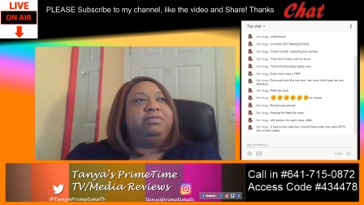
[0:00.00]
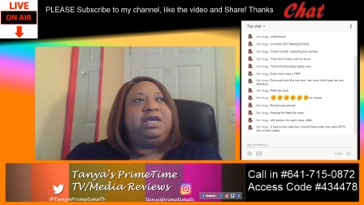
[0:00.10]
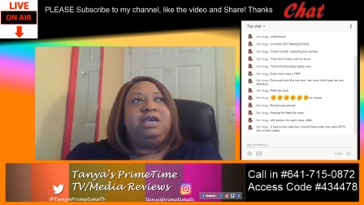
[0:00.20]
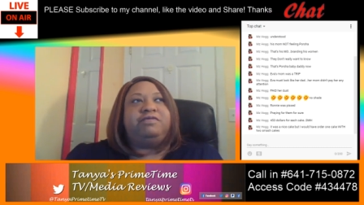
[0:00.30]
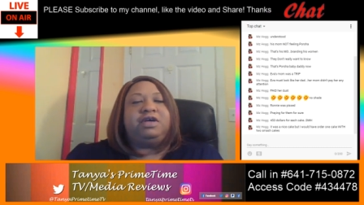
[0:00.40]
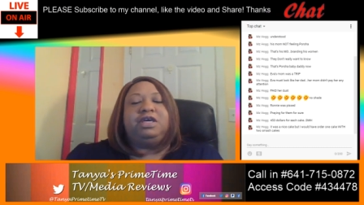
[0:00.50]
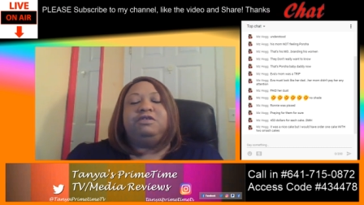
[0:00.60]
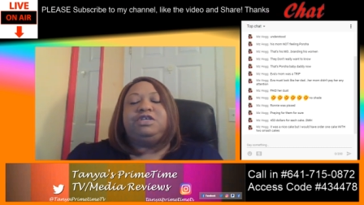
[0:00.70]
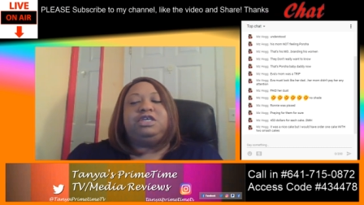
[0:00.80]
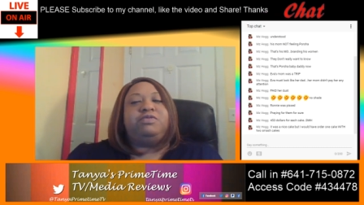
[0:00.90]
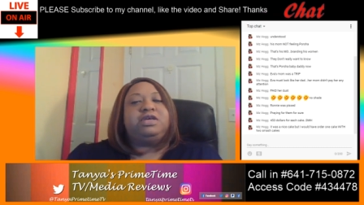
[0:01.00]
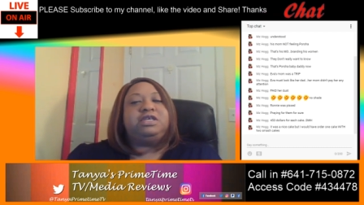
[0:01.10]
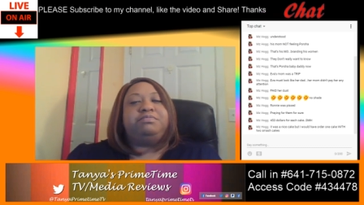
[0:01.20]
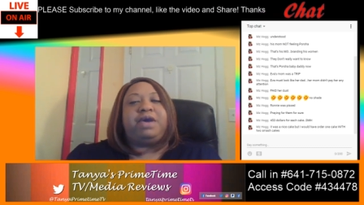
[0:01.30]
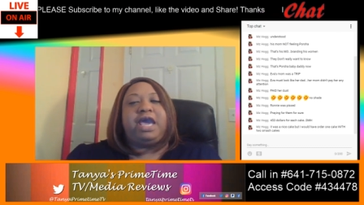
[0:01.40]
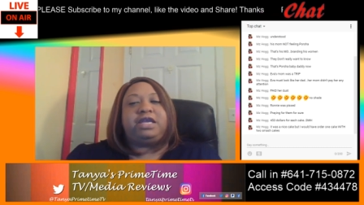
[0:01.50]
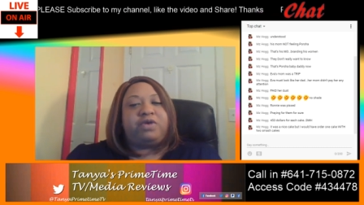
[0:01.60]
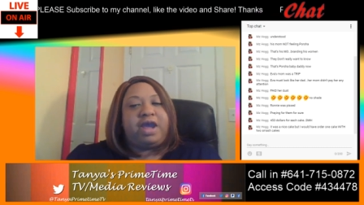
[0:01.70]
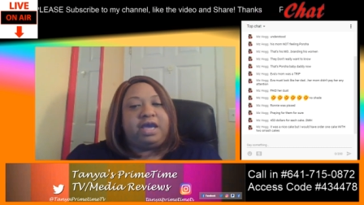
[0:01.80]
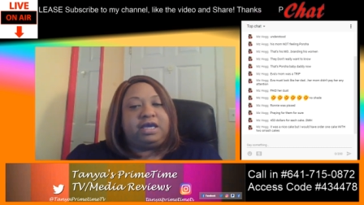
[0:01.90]
Eva, if she wasn't
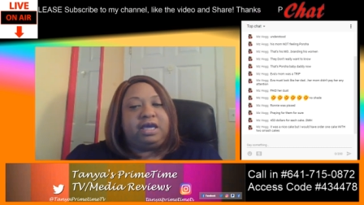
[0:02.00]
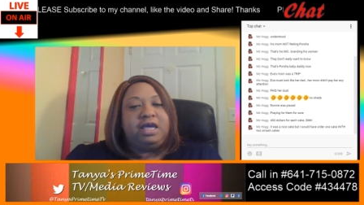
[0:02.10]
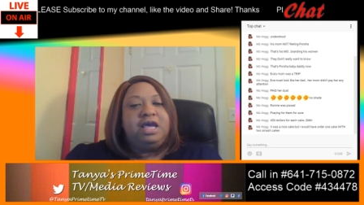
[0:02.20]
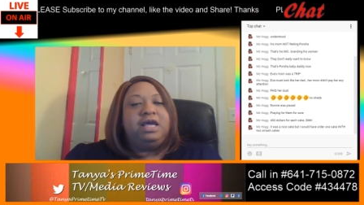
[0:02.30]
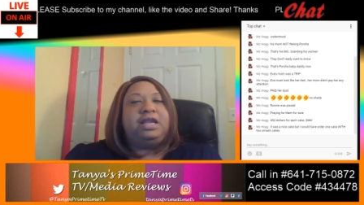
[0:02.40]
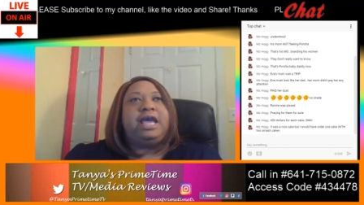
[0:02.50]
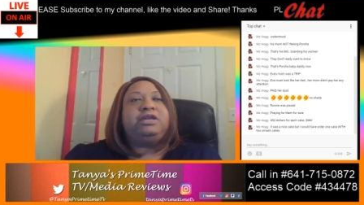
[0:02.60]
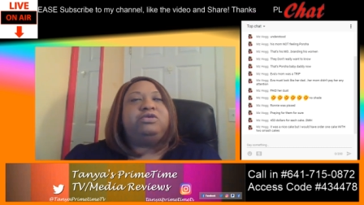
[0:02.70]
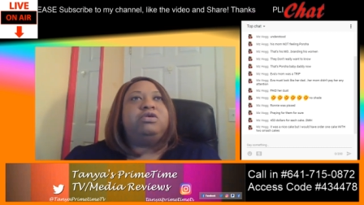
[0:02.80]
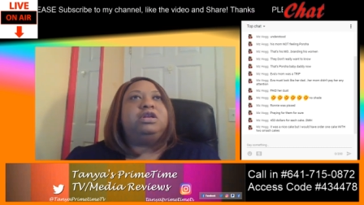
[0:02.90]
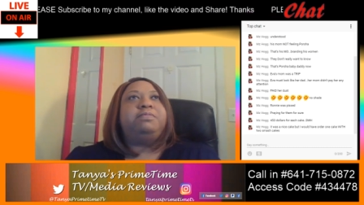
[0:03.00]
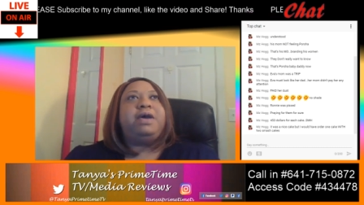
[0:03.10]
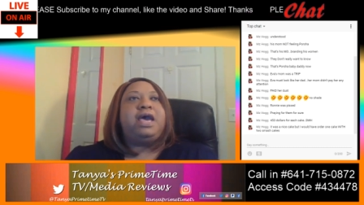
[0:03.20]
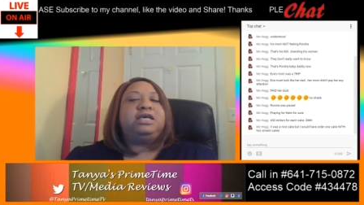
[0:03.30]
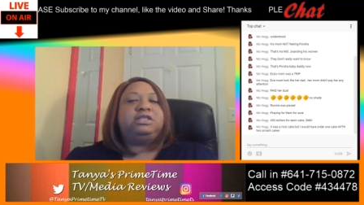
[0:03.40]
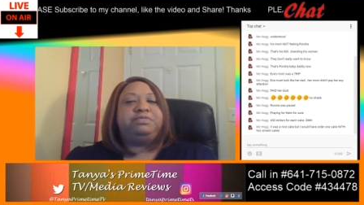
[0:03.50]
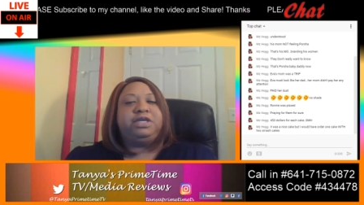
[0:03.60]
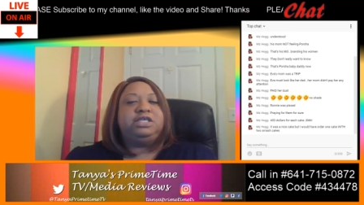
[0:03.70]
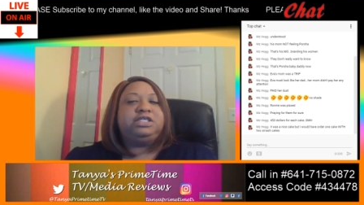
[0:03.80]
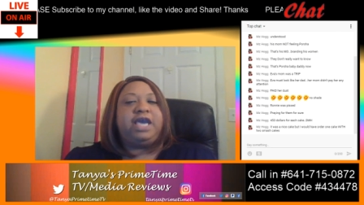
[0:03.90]
backtracking, like during the past the
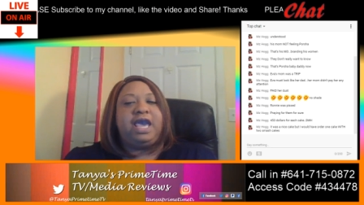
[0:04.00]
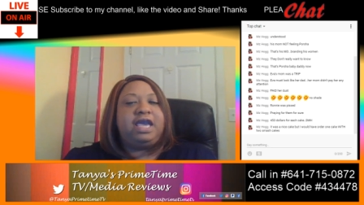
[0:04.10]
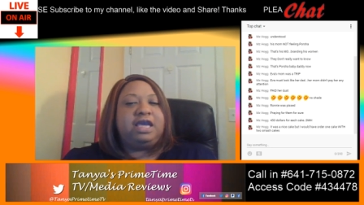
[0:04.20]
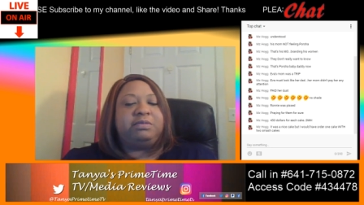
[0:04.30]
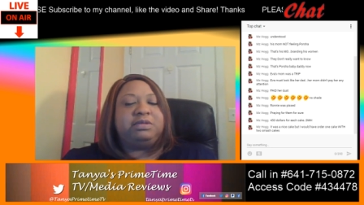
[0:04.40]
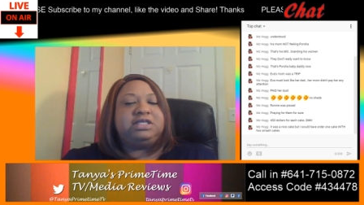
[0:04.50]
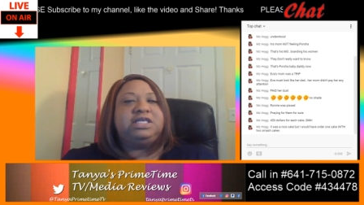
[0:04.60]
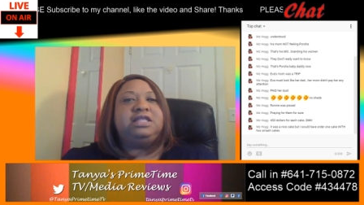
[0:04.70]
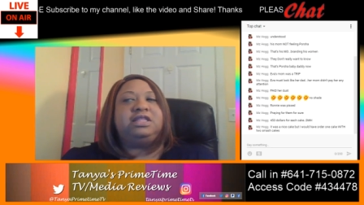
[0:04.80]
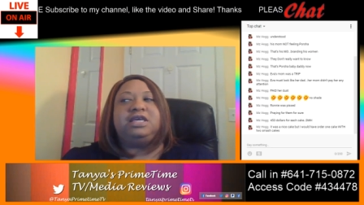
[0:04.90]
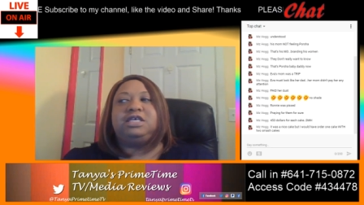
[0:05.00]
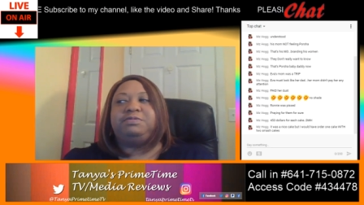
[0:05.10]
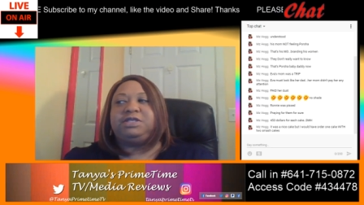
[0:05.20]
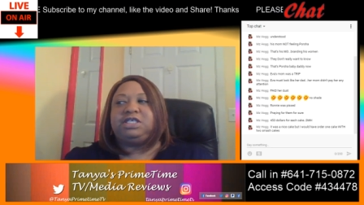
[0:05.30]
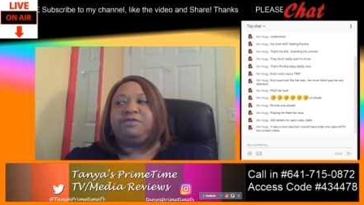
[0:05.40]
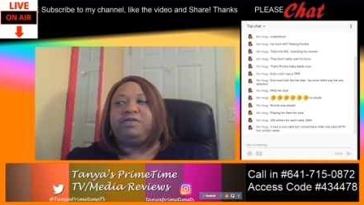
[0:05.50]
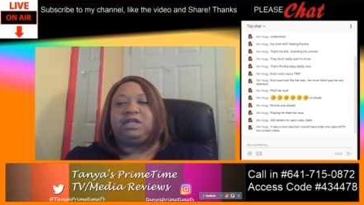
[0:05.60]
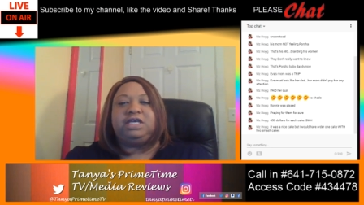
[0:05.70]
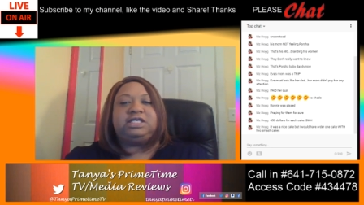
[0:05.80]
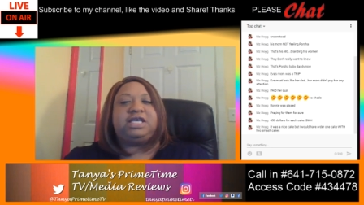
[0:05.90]
piece game, Cynthia
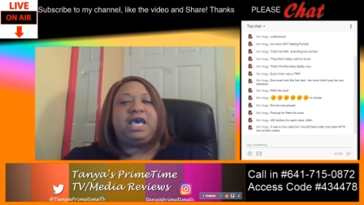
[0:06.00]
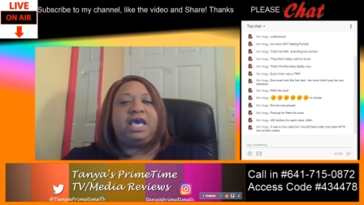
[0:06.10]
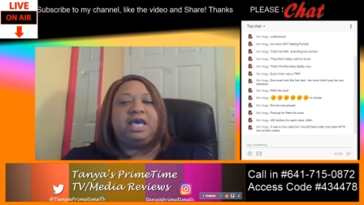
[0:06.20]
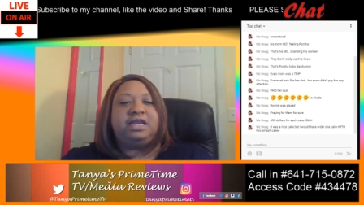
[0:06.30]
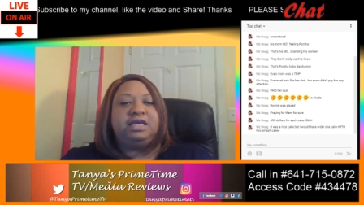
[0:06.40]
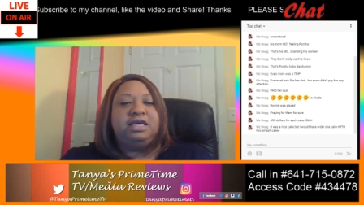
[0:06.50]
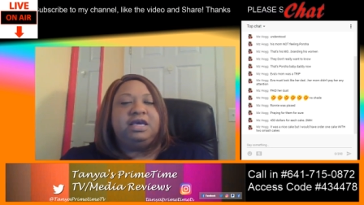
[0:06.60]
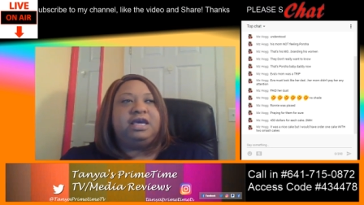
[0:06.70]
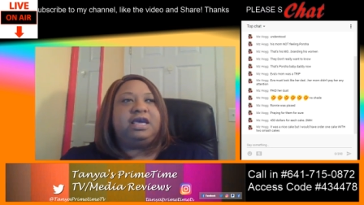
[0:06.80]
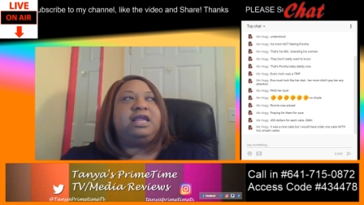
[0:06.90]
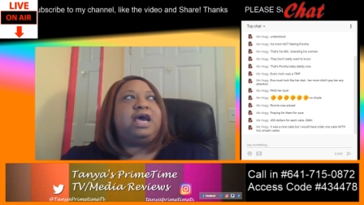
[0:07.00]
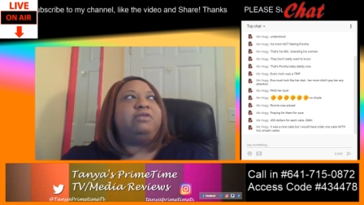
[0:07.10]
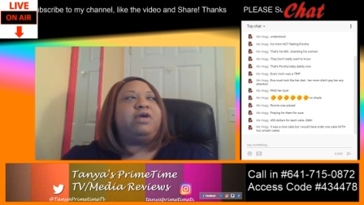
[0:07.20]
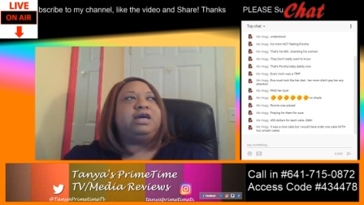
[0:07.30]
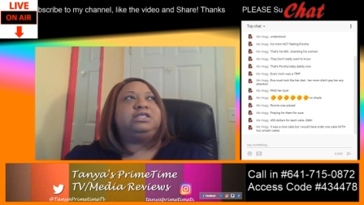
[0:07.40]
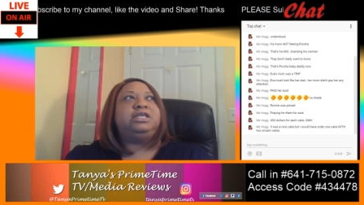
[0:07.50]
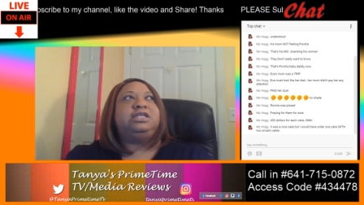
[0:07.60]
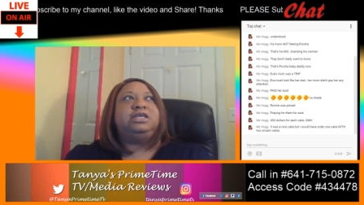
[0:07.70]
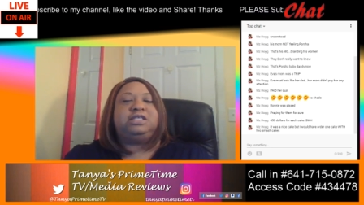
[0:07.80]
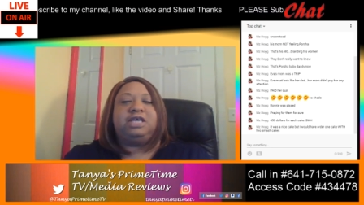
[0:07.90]
specifically said and I watched
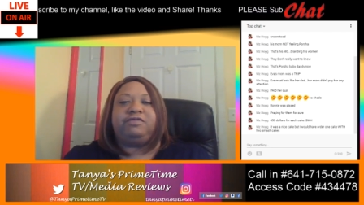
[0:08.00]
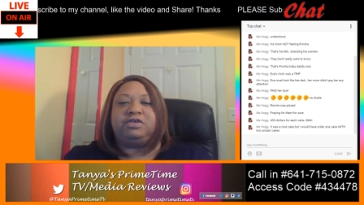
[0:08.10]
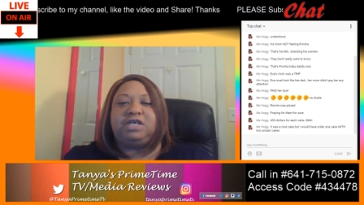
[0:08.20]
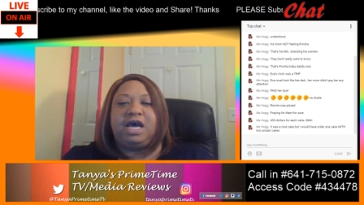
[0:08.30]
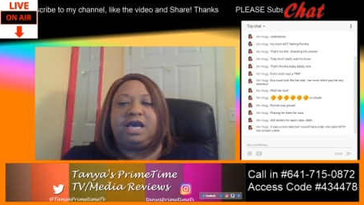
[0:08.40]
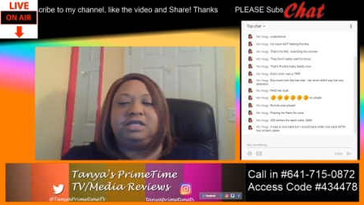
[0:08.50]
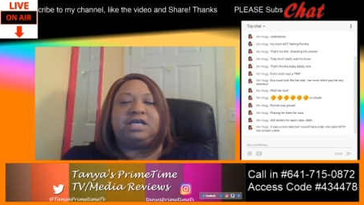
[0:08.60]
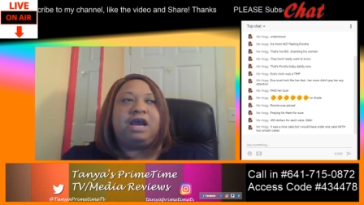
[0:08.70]
it several times.